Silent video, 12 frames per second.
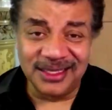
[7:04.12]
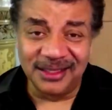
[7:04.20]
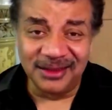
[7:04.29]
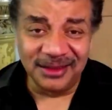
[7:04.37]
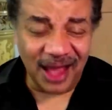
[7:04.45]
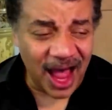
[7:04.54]
a
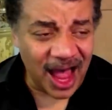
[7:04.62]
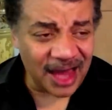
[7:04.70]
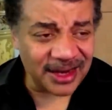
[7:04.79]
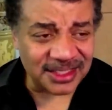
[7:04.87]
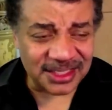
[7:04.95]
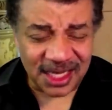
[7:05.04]
lot
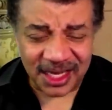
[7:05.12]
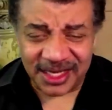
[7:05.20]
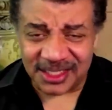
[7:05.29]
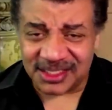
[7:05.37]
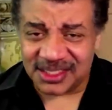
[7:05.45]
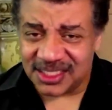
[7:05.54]
of
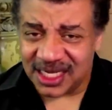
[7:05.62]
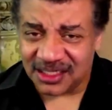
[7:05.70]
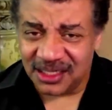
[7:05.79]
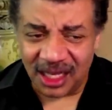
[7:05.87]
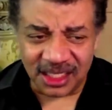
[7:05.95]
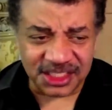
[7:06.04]
science and
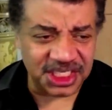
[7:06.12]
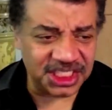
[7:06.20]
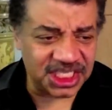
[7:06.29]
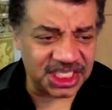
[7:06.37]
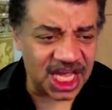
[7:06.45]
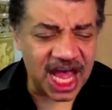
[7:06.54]
technology
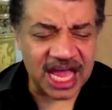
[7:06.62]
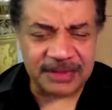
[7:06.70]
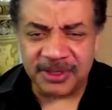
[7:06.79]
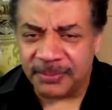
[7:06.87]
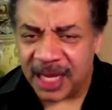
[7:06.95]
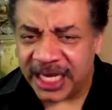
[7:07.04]
and time
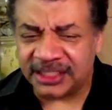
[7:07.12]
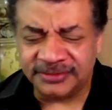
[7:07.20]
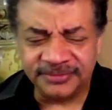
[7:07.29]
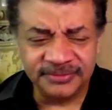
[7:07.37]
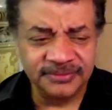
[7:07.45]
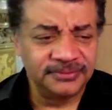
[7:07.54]
and money.
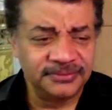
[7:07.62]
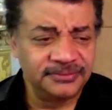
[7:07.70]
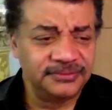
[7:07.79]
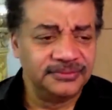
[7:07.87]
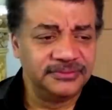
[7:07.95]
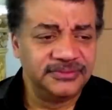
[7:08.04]

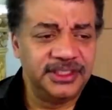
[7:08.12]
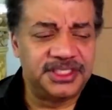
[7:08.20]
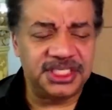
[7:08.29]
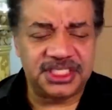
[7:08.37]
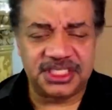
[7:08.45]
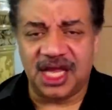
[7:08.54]

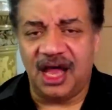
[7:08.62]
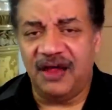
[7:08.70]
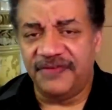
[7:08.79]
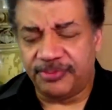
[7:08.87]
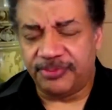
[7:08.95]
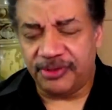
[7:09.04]
Just
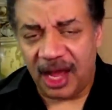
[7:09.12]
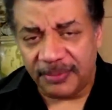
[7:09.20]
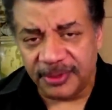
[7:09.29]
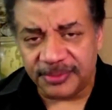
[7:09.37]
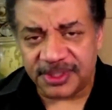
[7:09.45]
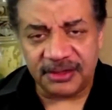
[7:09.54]
solve the
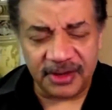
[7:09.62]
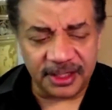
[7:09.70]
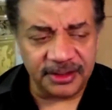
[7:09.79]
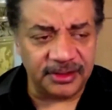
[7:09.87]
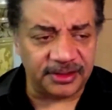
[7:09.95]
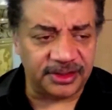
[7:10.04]
problems here on
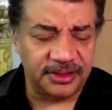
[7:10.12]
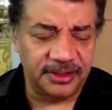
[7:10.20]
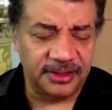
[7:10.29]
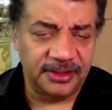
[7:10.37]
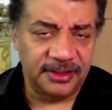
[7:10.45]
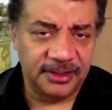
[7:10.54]
Earth.
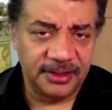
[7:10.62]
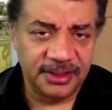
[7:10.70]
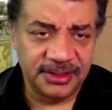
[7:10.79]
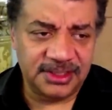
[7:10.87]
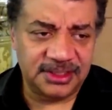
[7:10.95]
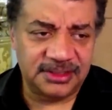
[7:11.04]

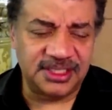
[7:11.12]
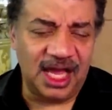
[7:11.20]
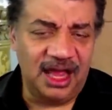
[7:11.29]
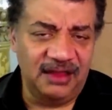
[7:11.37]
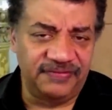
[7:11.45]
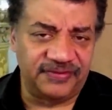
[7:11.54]
Just
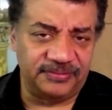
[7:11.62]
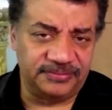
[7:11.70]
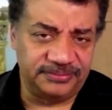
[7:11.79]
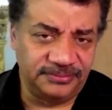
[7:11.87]
solve them.